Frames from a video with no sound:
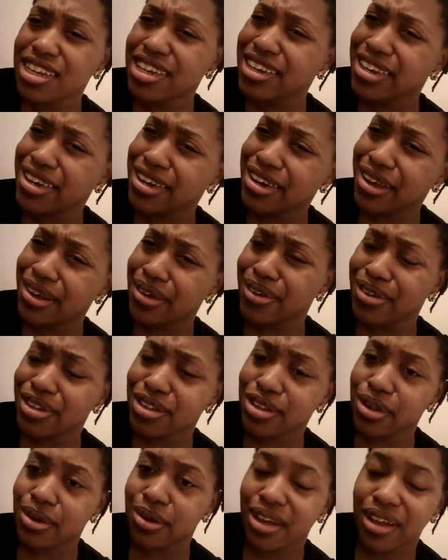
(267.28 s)

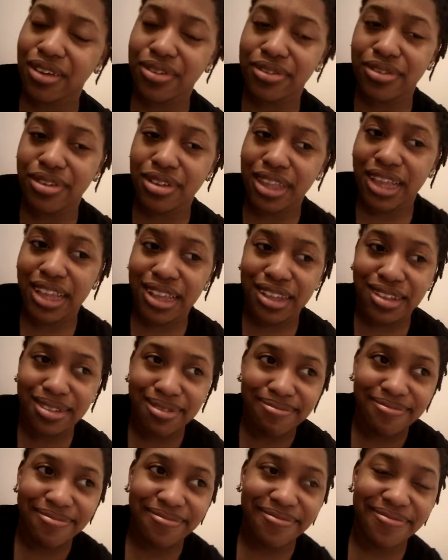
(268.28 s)
So I feel like,
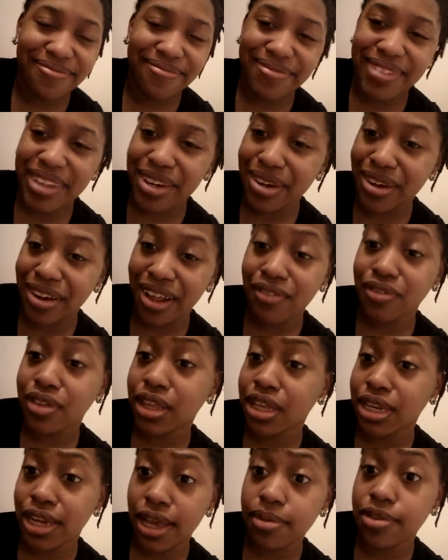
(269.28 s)
I don't know, I
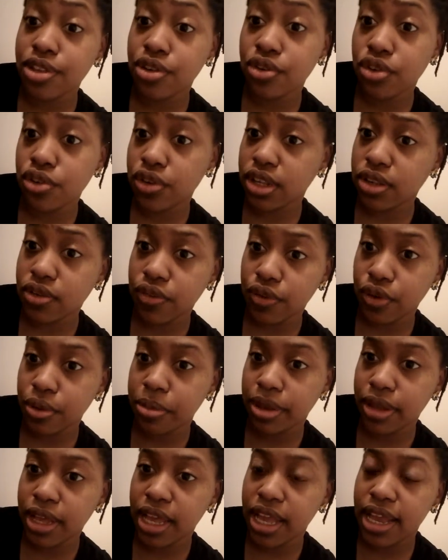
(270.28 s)
feel like that was too stressful for
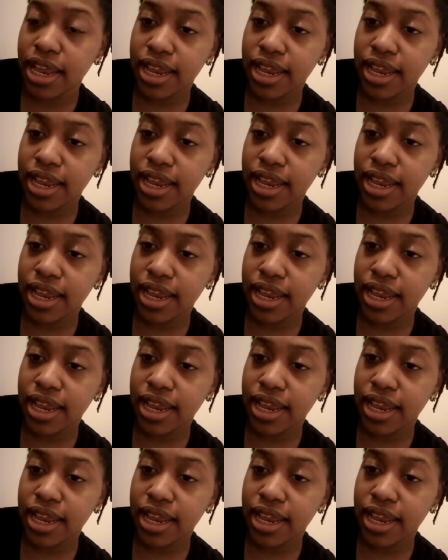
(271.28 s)
me.